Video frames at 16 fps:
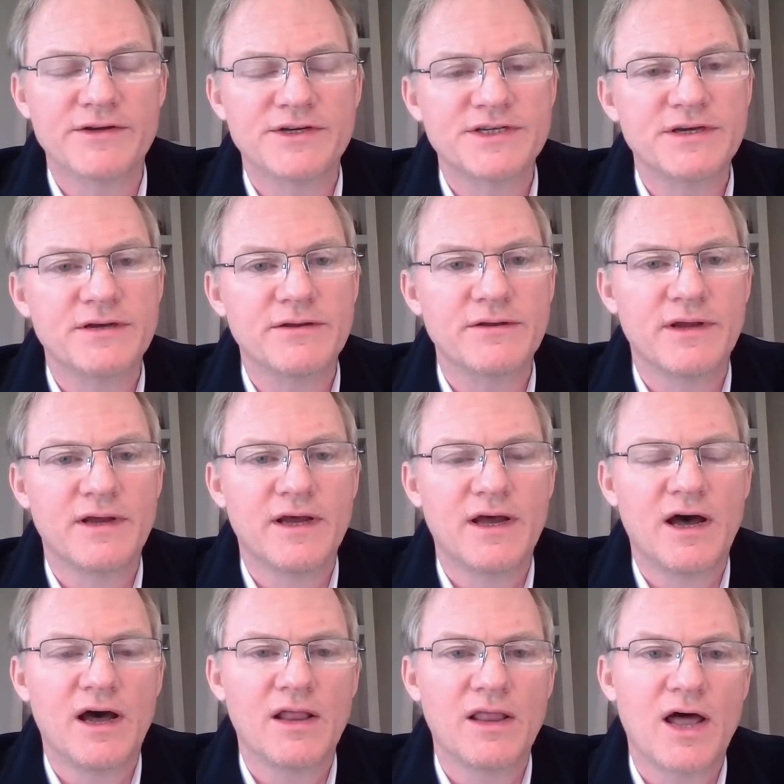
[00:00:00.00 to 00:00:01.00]
There's still
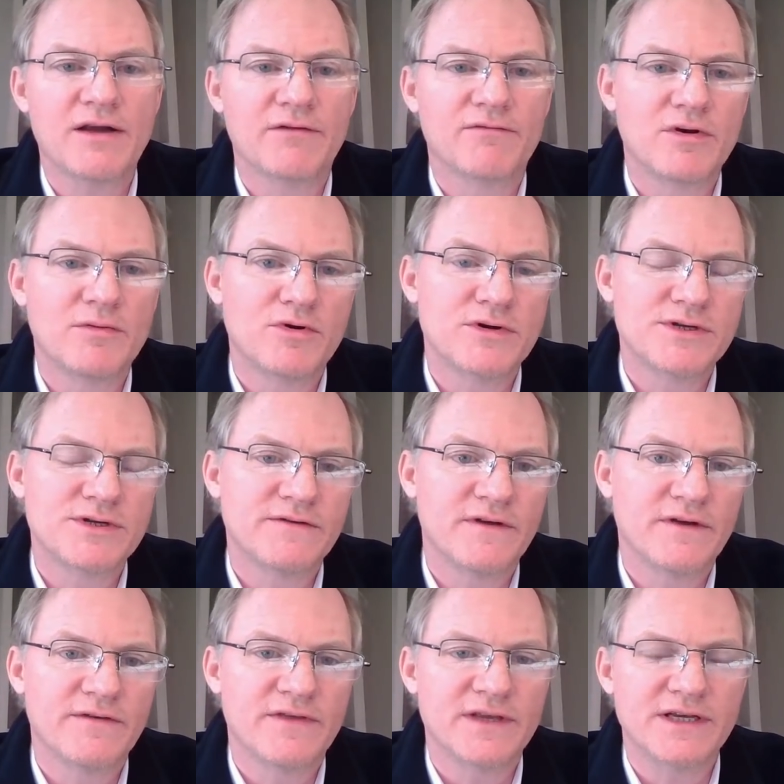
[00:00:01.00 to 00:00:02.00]
a lot of rumors
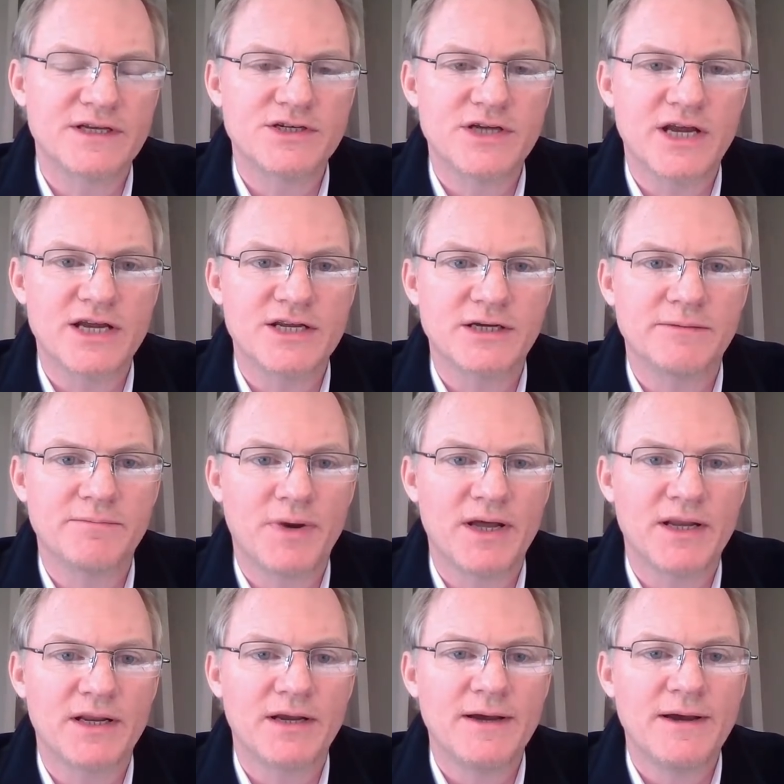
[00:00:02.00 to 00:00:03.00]
of things changing,
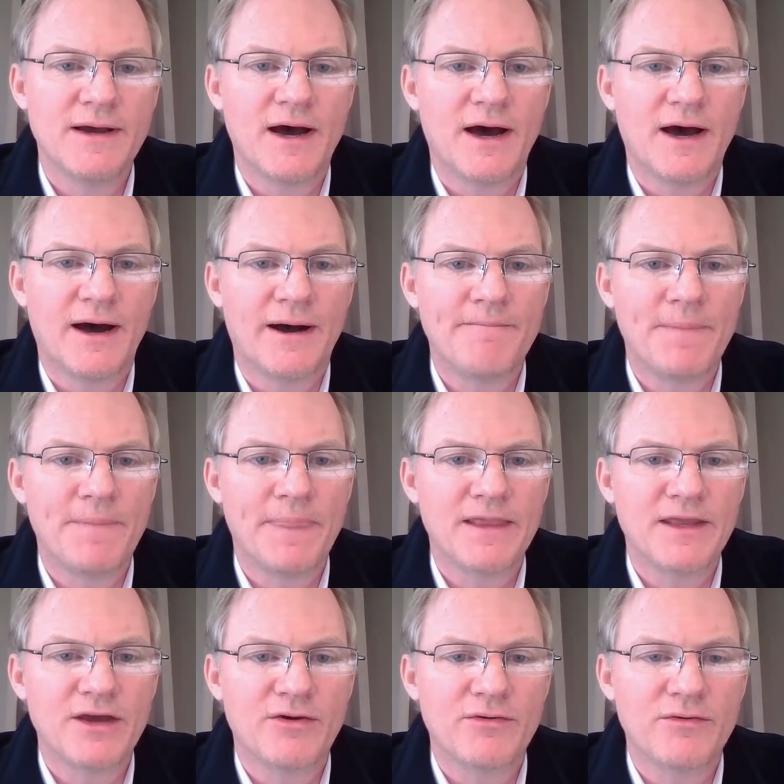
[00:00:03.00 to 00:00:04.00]
but
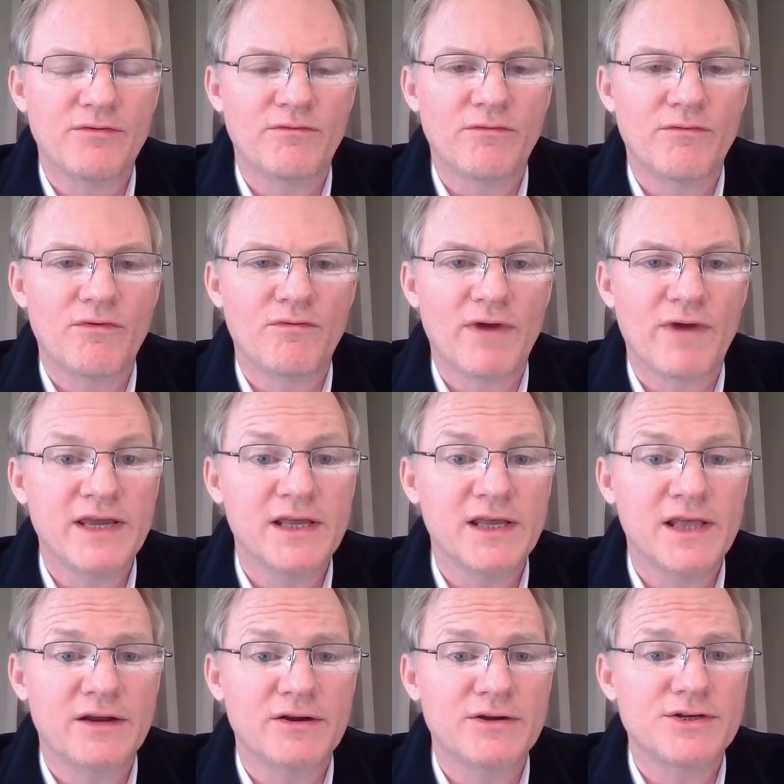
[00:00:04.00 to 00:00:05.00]
you know,
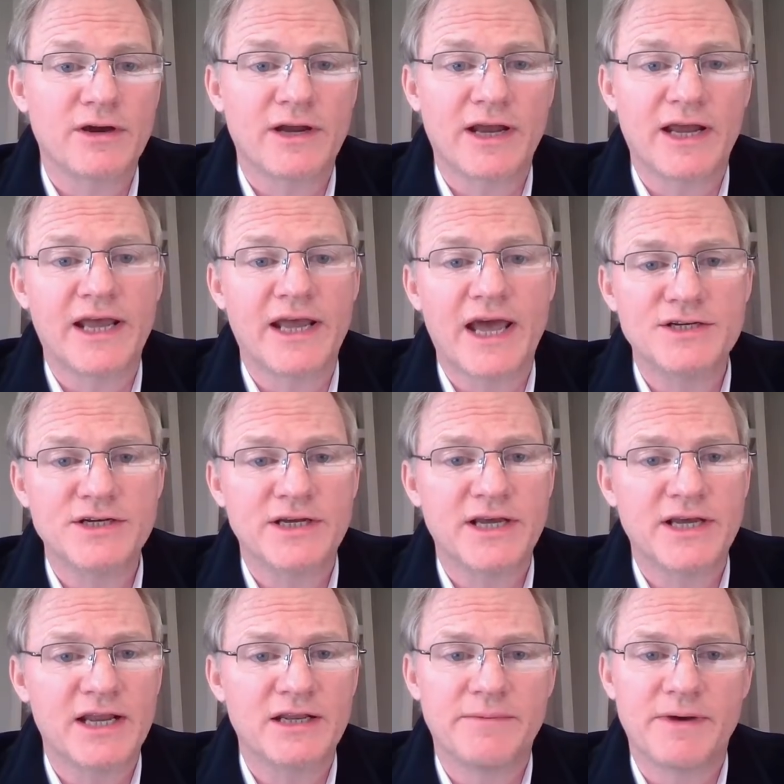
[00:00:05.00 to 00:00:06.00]
regulators are getting
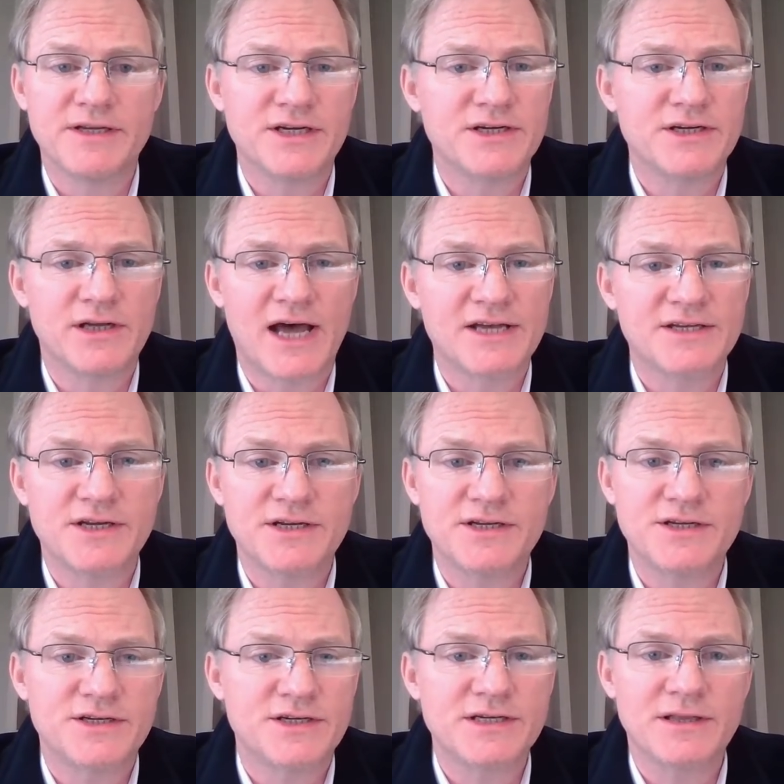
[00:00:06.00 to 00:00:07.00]
educated about digital
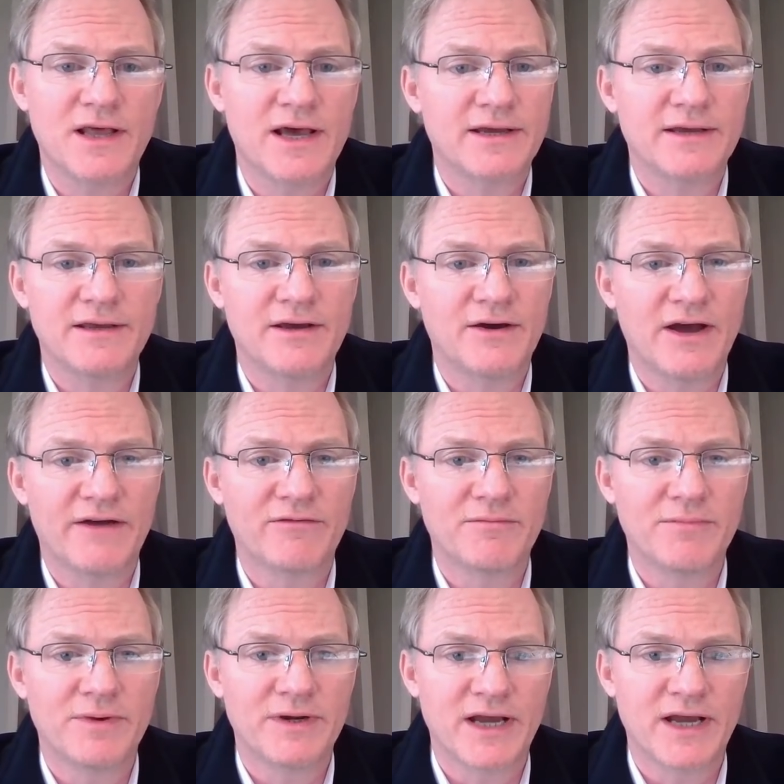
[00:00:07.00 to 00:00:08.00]
assets just like, you know,
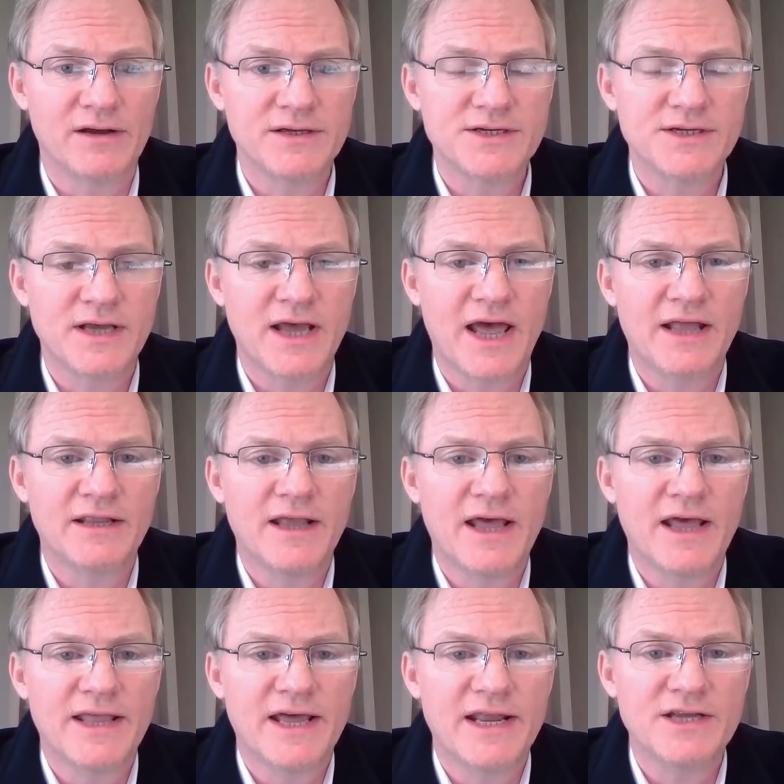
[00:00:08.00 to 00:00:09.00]
everybody else.
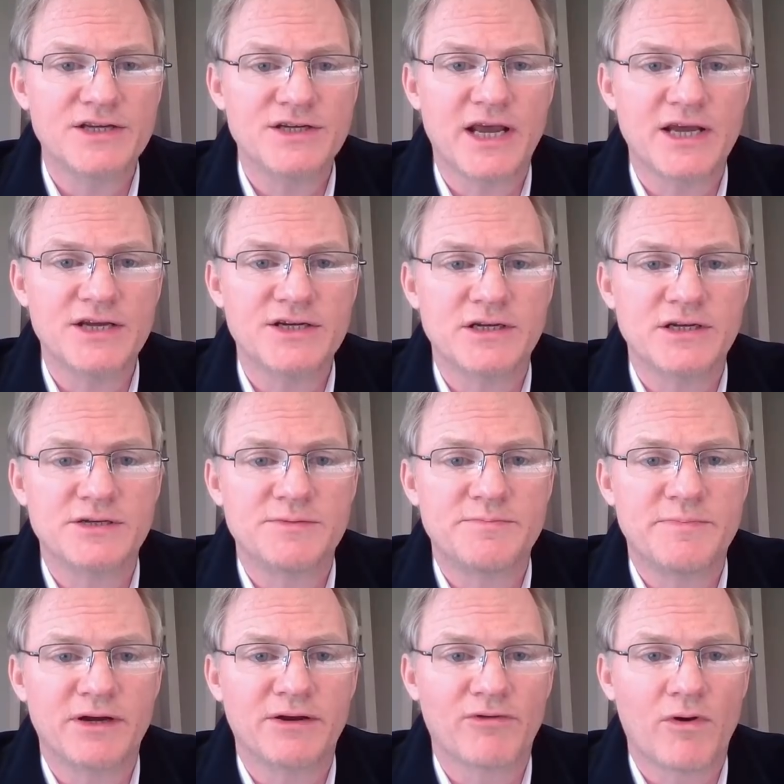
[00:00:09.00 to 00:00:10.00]
And that education has
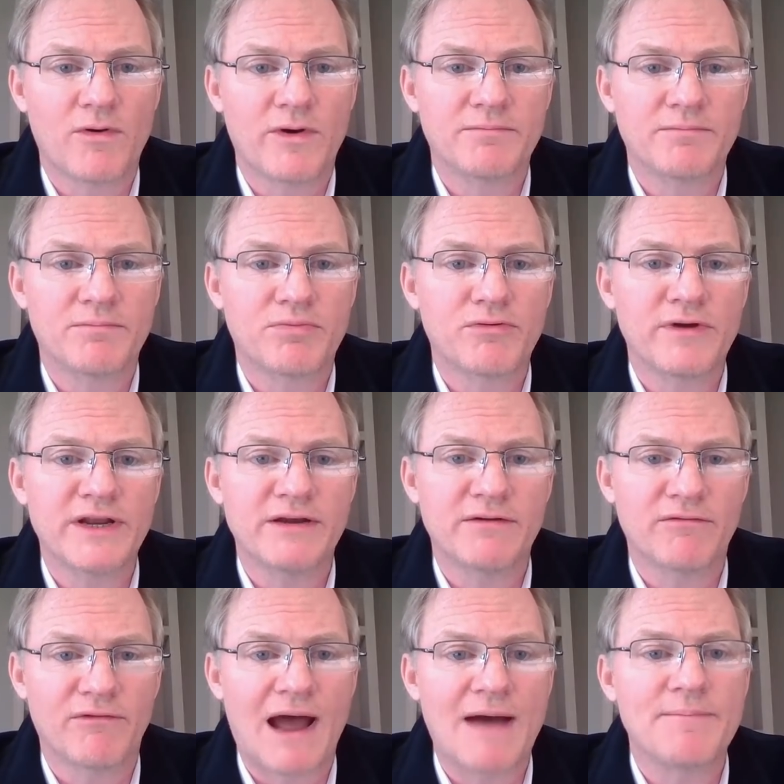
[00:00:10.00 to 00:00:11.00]
been growing
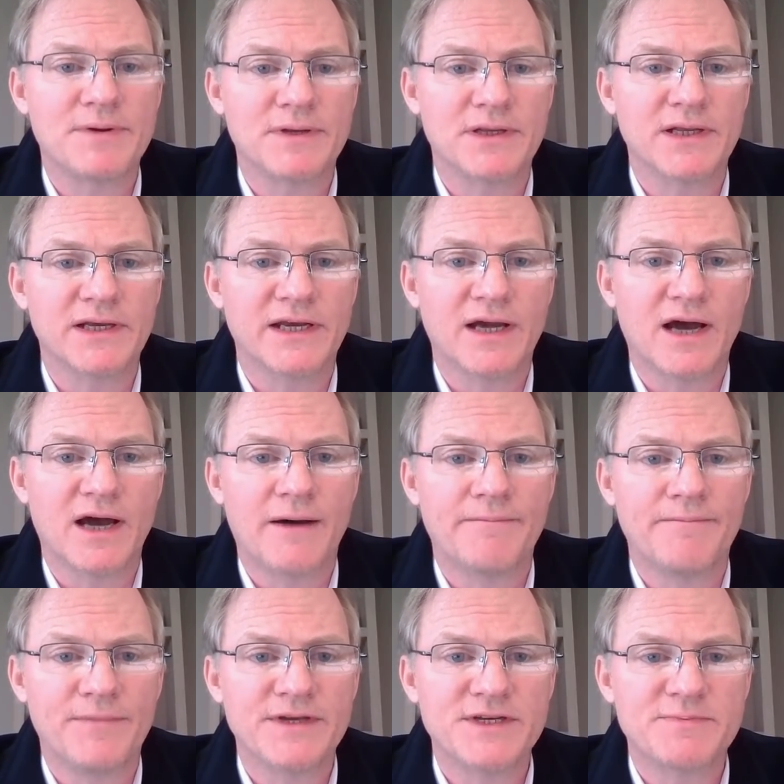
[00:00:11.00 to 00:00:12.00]
pretty rapidly,
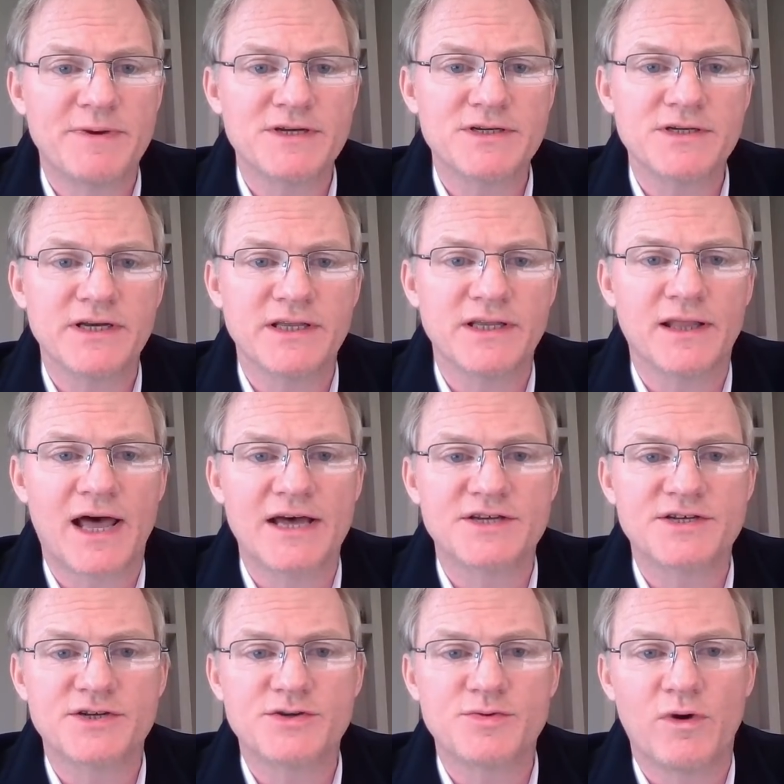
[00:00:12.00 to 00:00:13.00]
especially in the
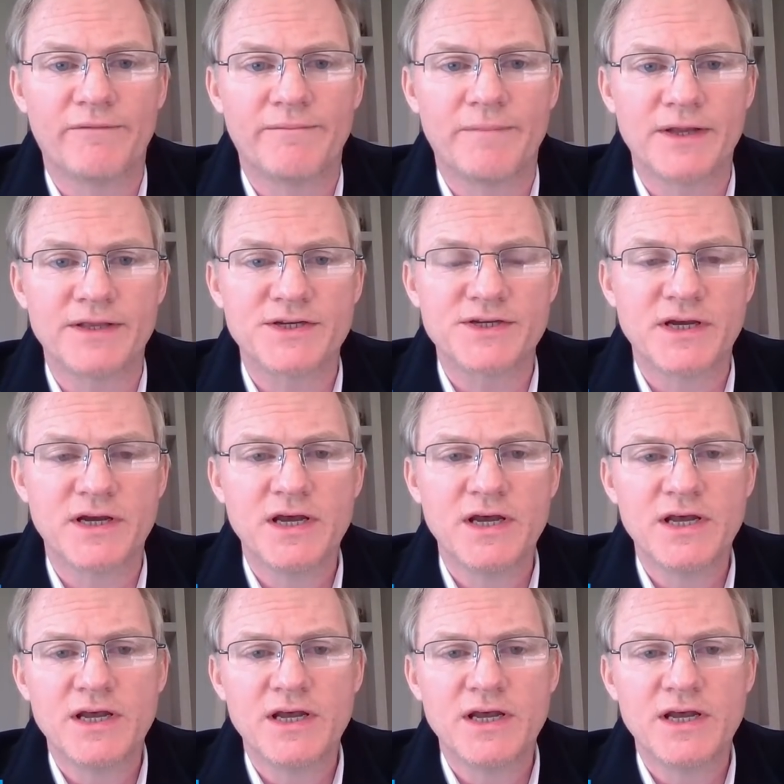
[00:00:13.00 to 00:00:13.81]
last 12 months.